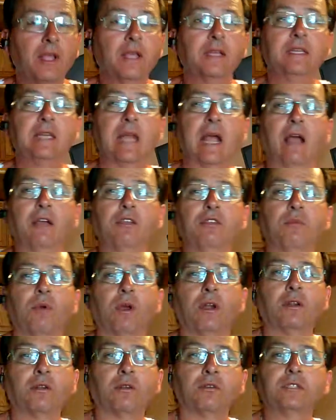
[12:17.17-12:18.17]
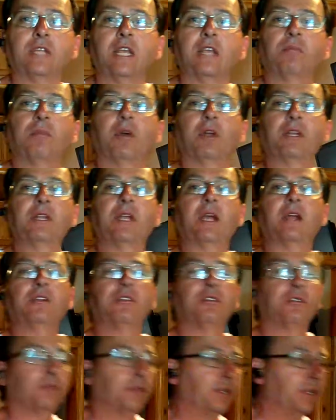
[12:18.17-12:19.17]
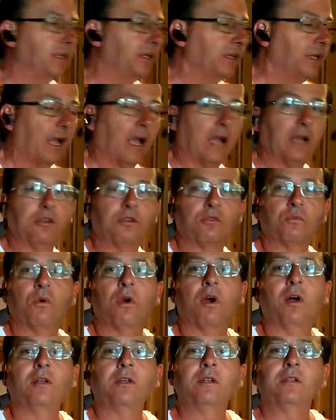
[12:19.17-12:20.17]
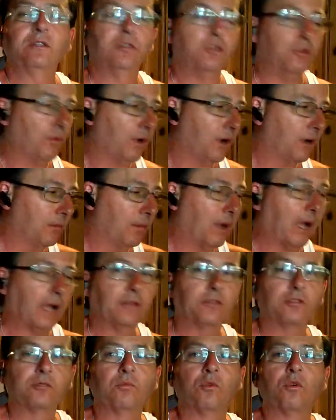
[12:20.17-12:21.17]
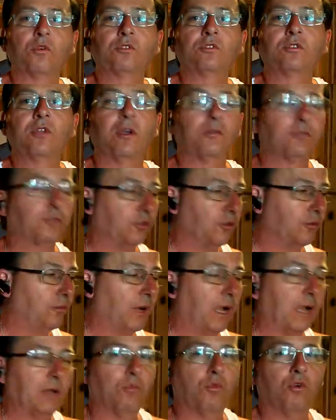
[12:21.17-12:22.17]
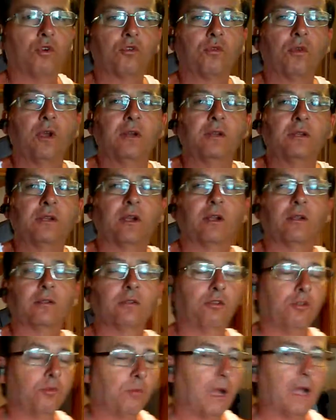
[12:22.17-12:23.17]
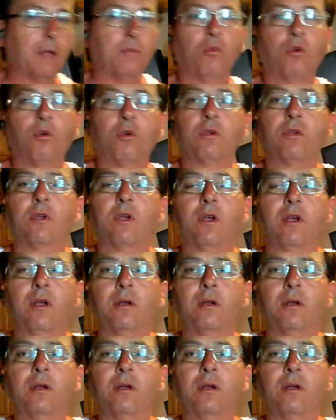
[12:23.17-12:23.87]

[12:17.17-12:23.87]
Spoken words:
Now you want to go take money out of your wallet, and you want to buy some more stuff. So you buy more credit cards, you buy more